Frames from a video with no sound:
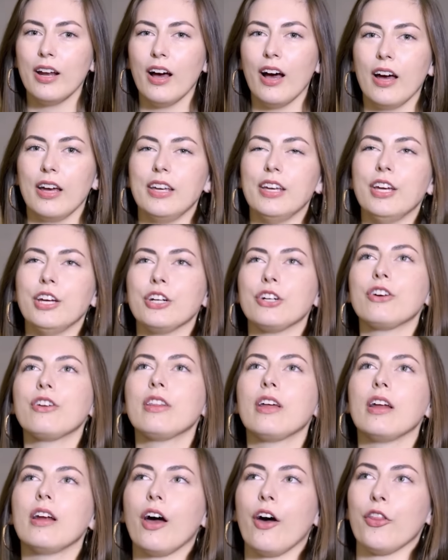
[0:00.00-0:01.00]
I hear
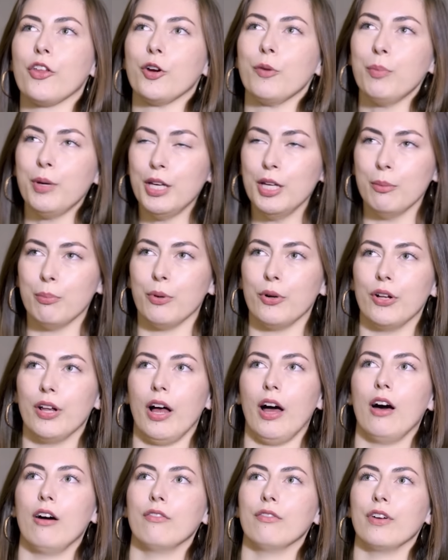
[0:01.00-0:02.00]
that other people
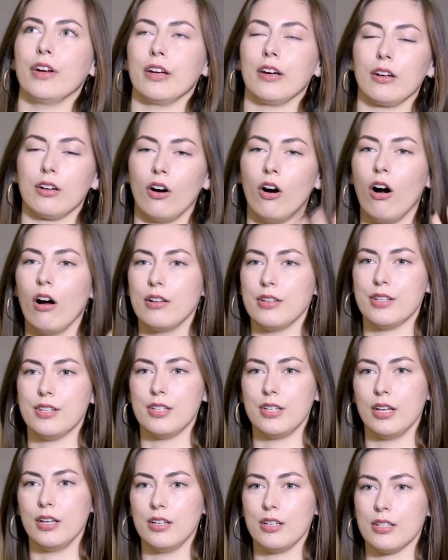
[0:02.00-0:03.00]
have like a
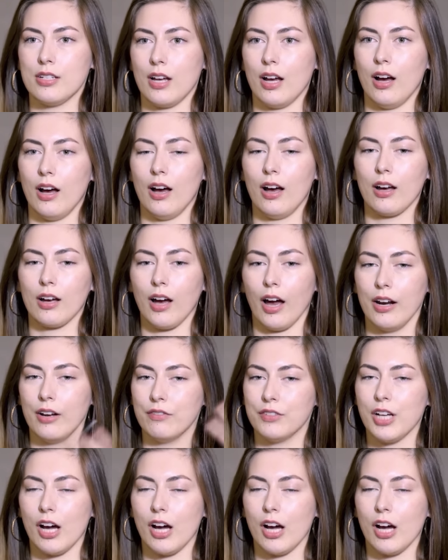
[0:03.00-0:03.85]
constant kind of